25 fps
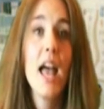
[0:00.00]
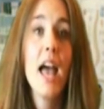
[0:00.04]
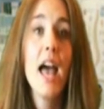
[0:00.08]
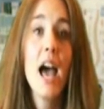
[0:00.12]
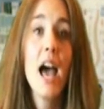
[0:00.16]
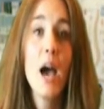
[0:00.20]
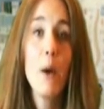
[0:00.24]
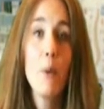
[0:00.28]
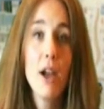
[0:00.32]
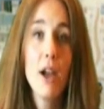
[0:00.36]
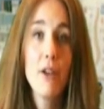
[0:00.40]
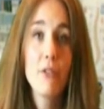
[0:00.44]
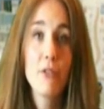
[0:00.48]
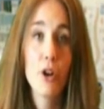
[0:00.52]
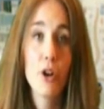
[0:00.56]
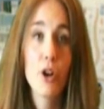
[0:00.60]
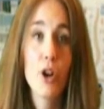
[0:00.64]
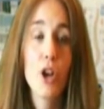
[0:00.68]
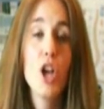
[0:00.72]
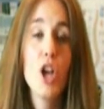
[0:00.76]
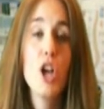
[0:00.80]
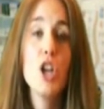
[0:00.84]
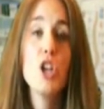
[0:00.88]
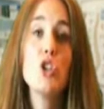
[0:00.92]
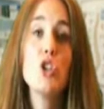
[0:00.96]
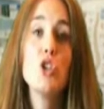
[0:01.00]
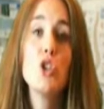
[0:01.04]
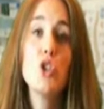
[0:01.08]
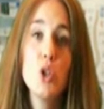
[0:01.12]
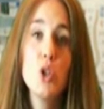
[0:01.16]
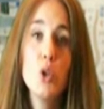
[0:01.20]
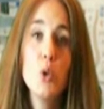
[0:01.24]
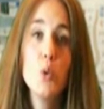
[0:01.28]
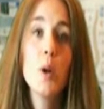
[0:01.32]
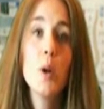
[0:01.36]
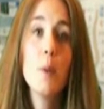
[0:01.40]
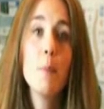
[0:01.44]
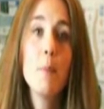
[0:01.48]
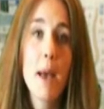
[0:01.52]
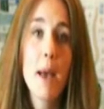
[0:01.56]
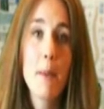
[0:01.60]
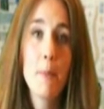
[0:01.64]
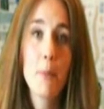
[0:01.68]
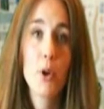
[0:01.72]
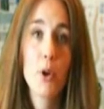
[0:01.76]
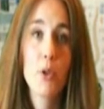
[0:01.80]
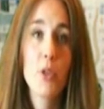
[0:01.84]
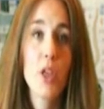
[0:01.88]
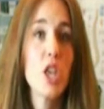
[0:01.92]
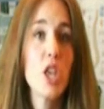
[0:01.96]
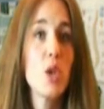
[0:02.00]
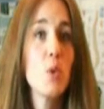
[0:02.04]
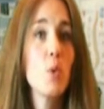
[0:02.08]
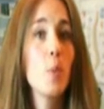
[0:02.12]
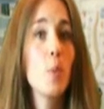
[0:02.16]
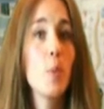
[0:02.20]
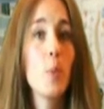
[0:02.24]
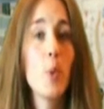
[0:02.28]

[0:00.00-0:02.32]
However, do remember that you will